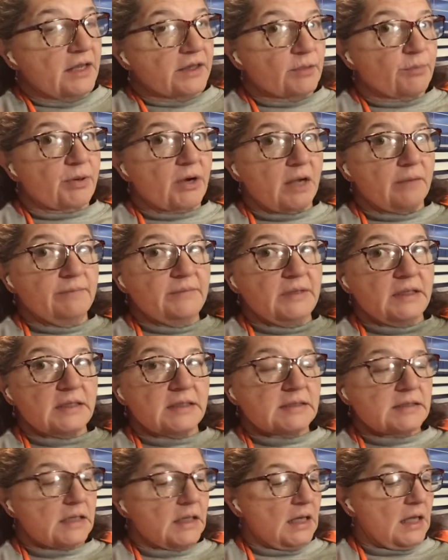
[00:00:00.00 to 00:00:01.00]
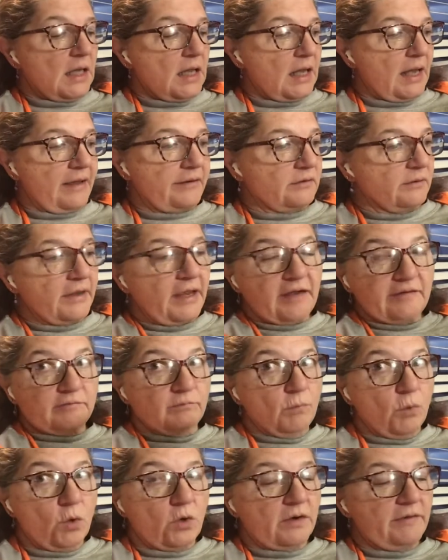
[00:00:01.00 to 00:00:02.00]
The problem is I don't have
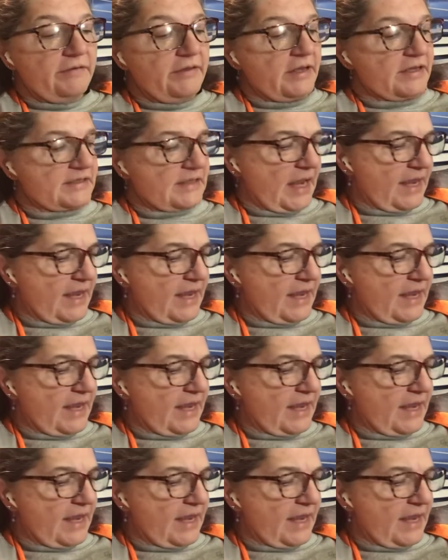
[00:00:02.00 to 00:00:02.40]
more of this.